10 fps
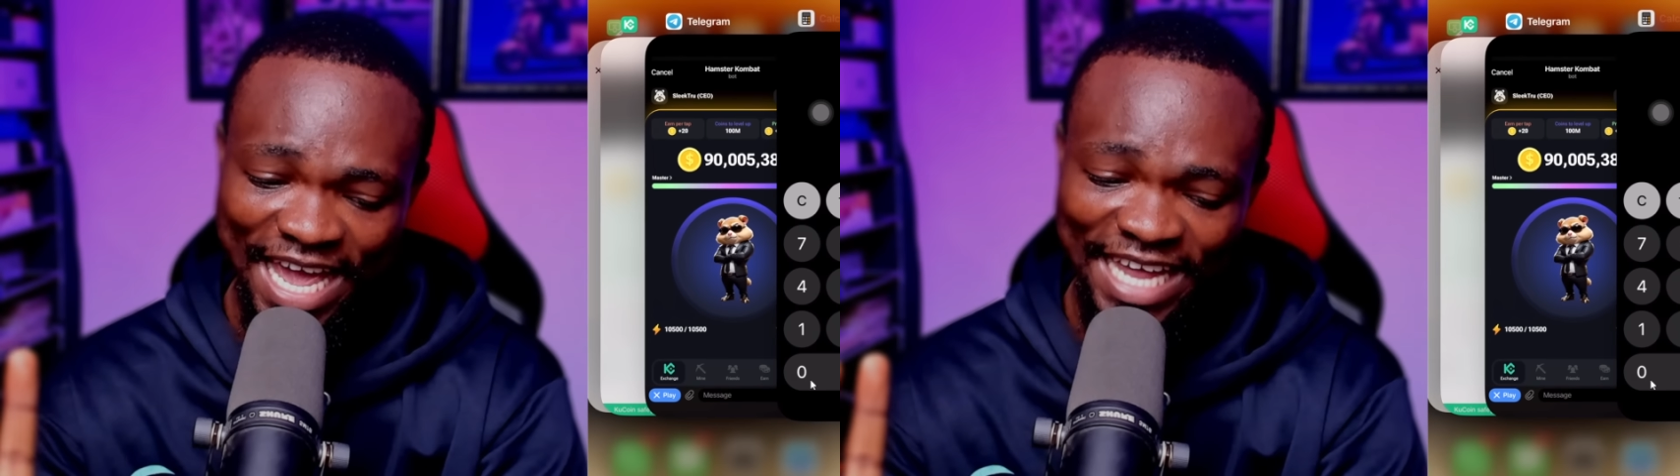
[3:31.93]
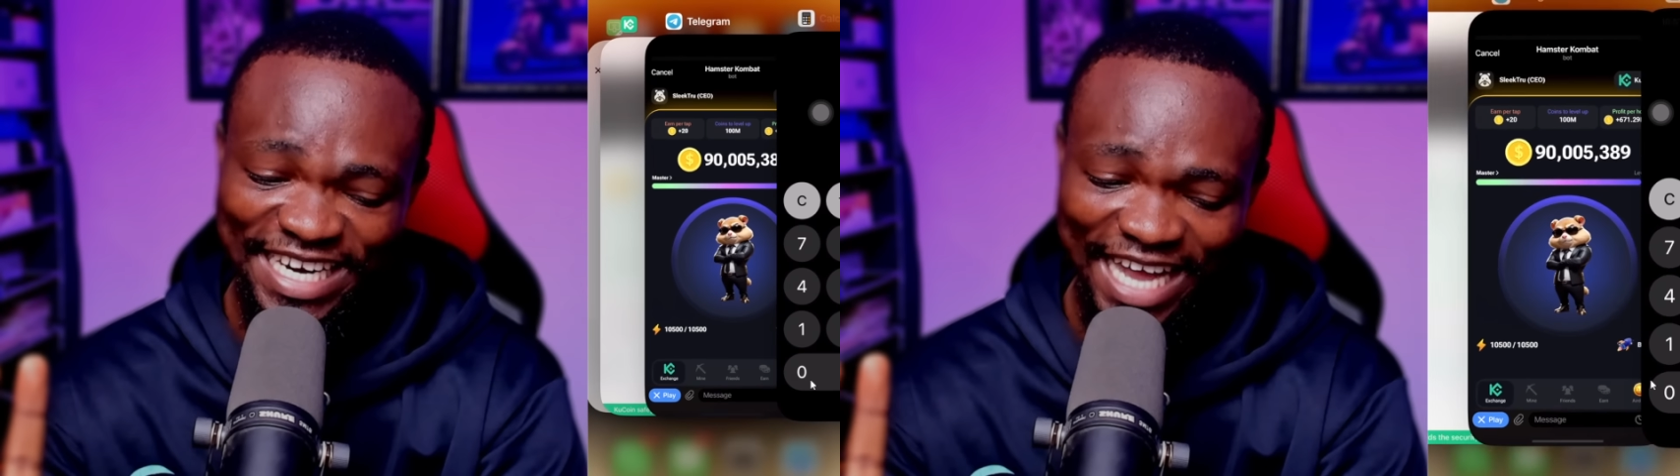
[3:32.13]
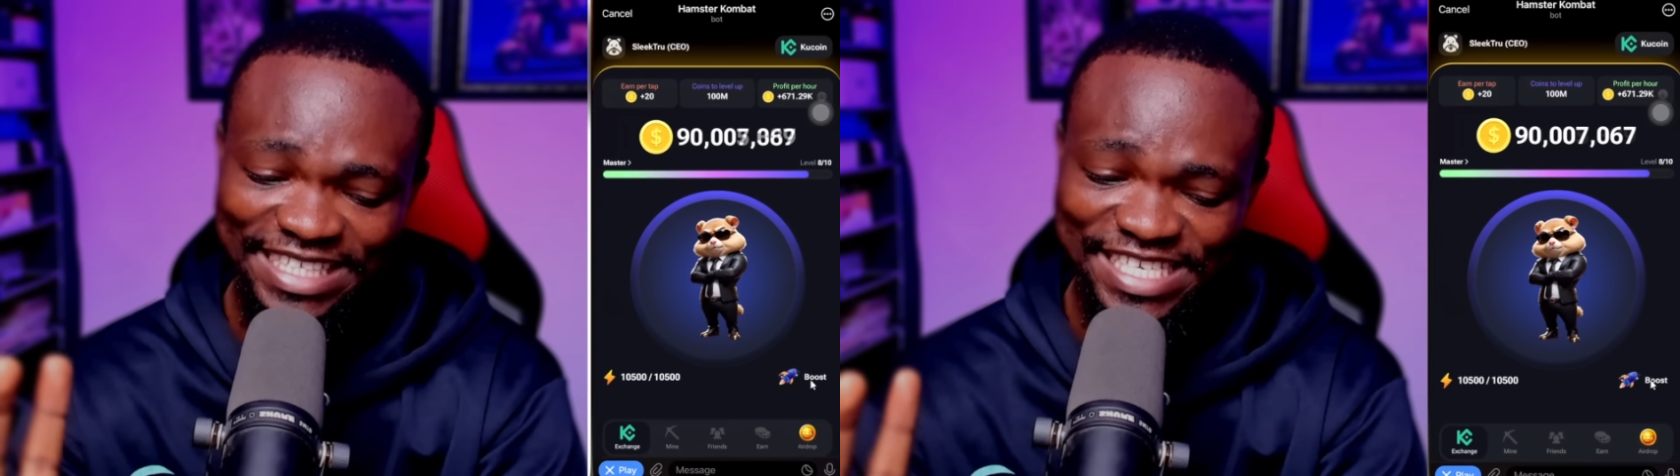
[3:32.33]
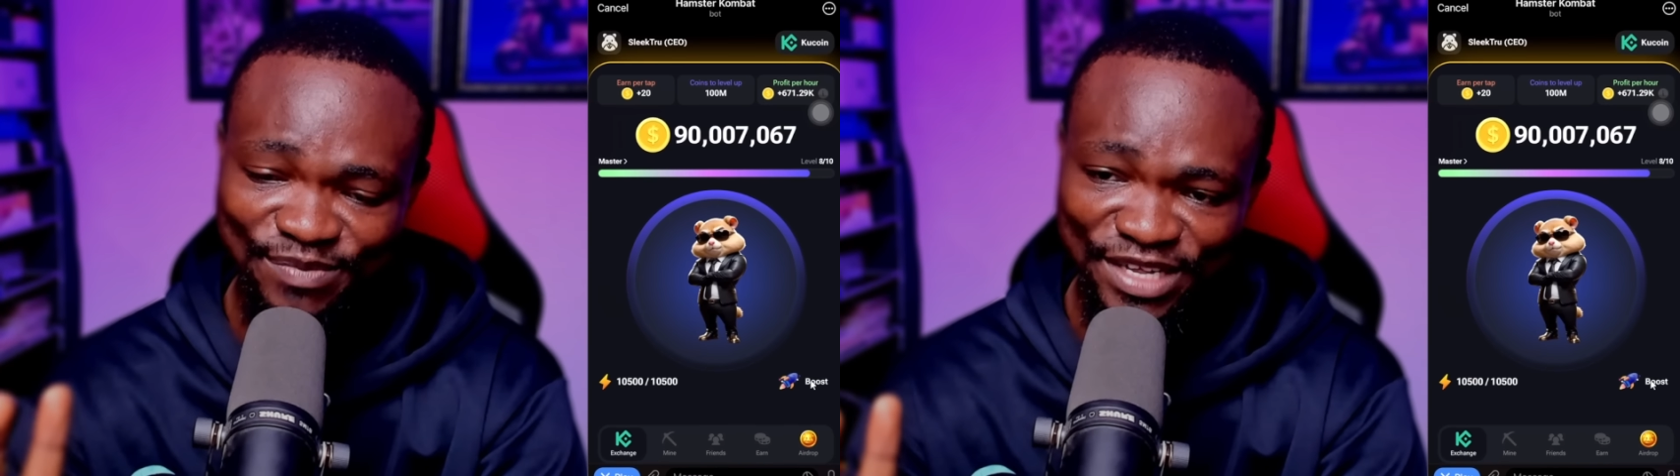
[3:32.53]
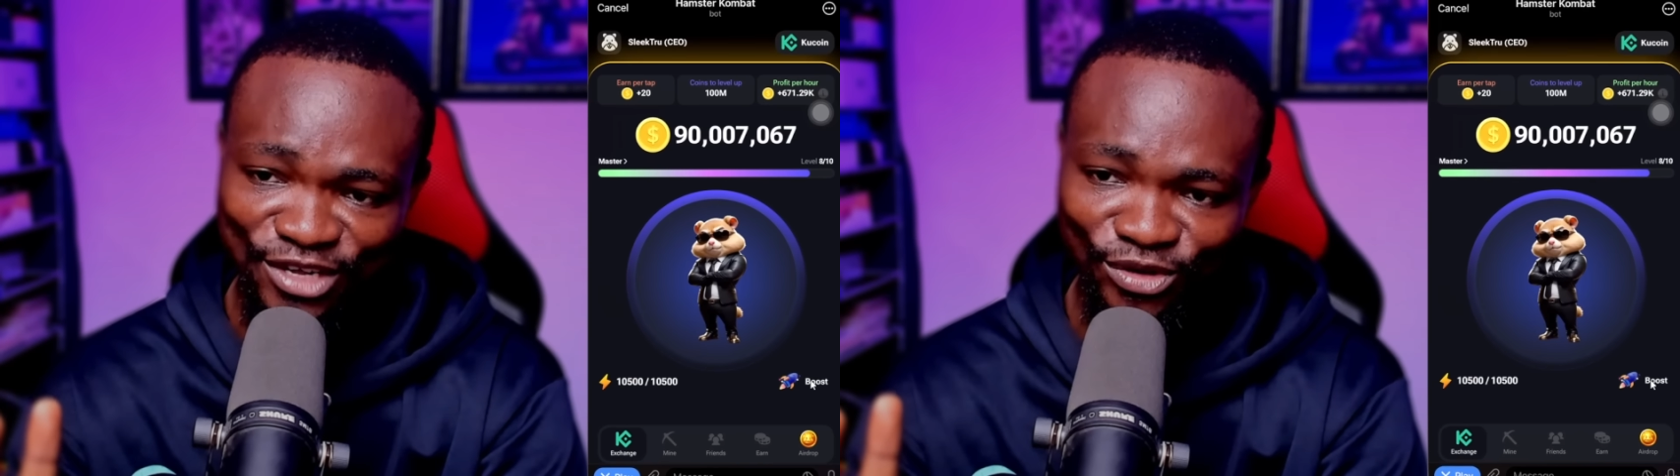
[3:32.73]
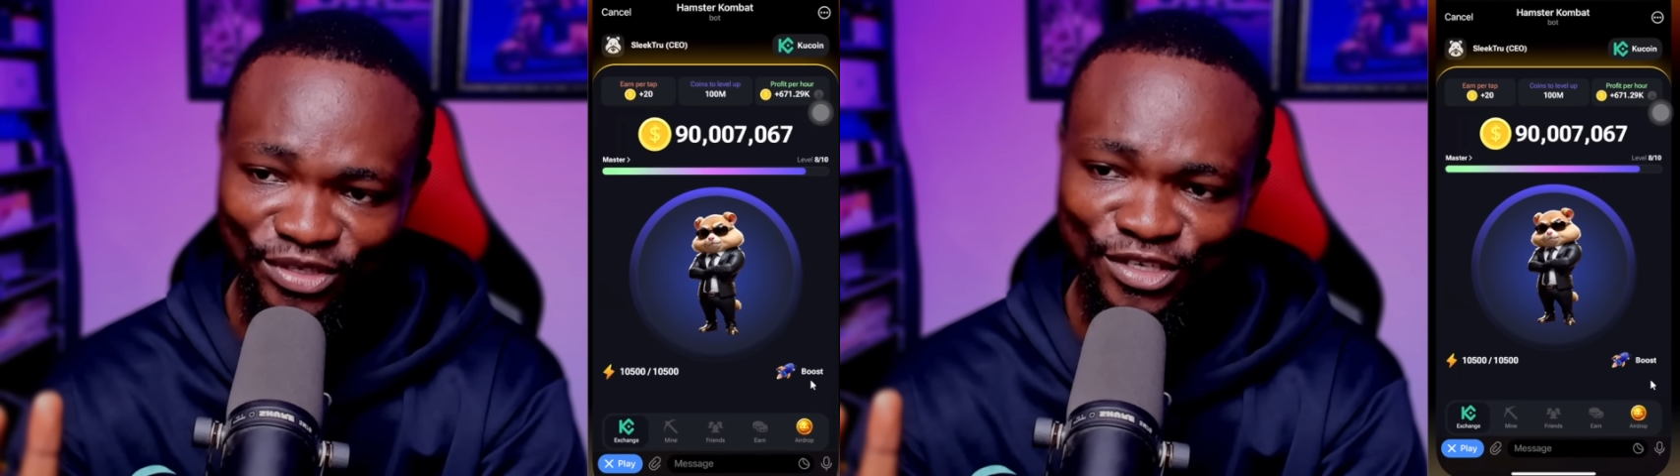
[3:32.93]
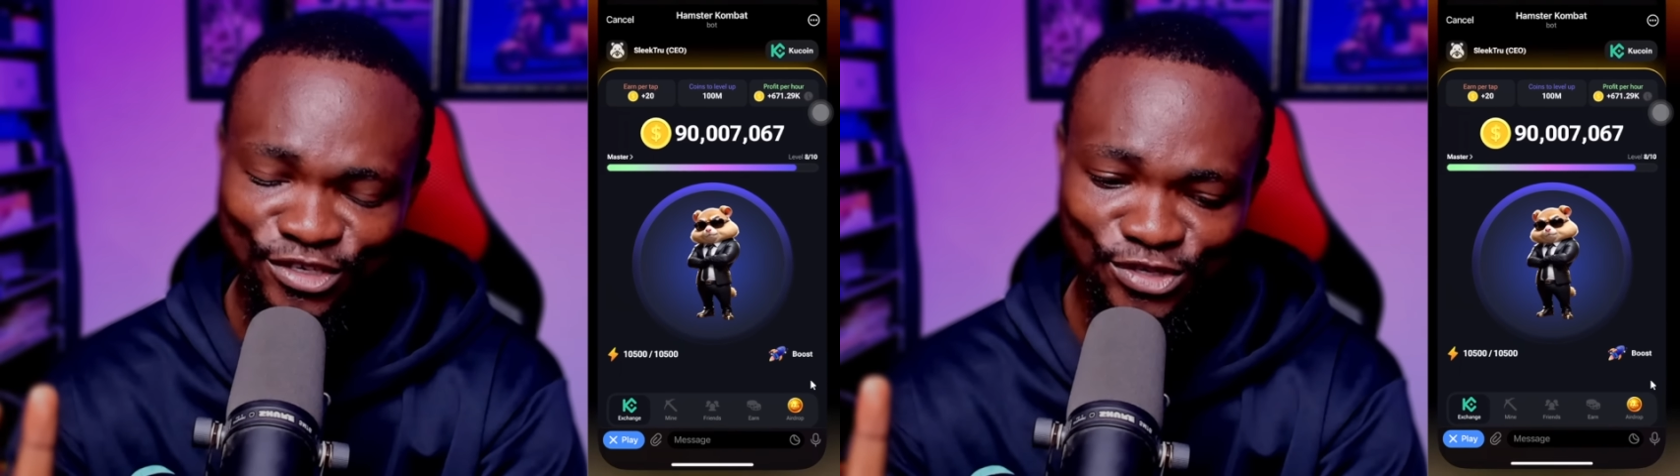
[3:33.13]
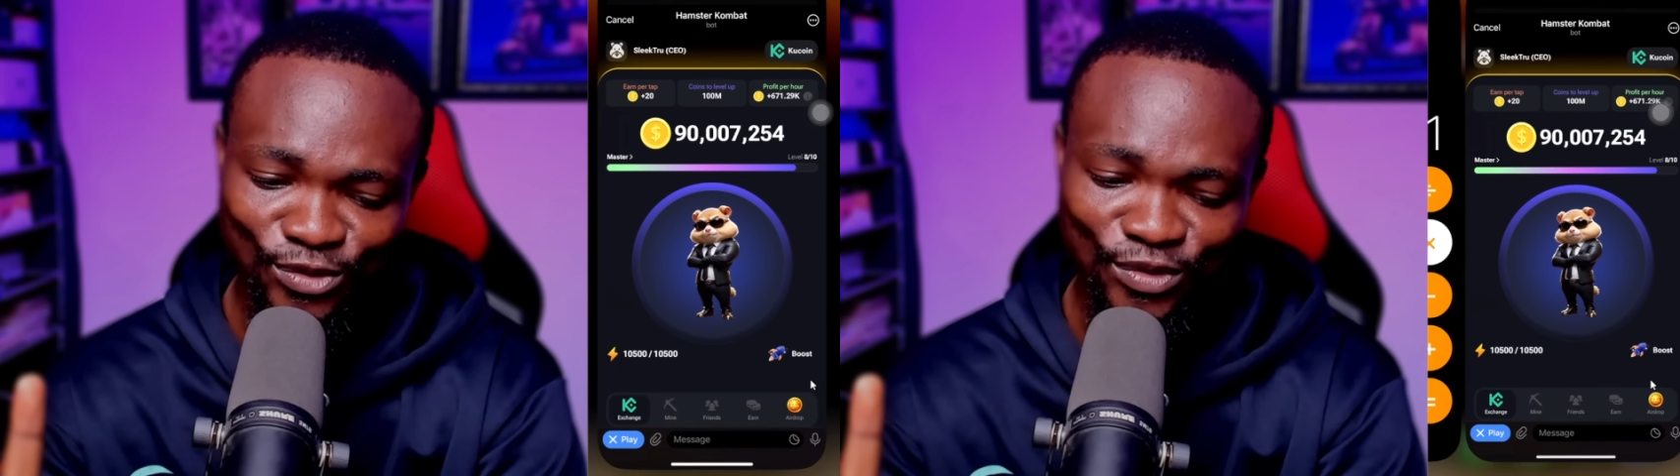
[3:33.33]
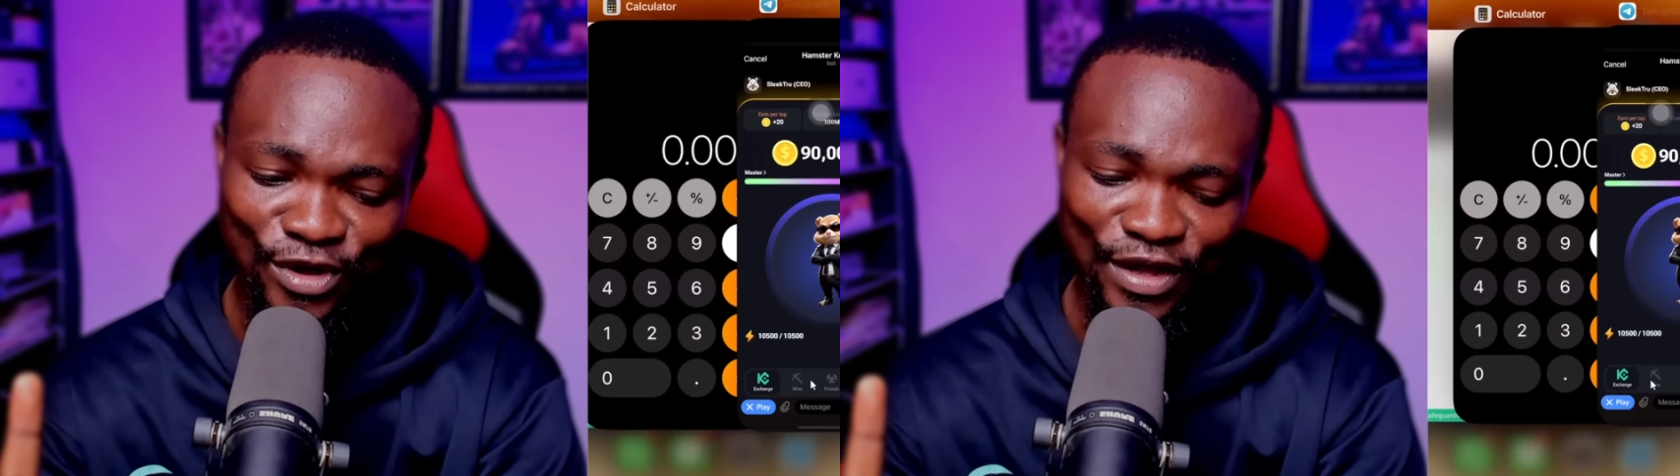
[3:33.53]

90 million. So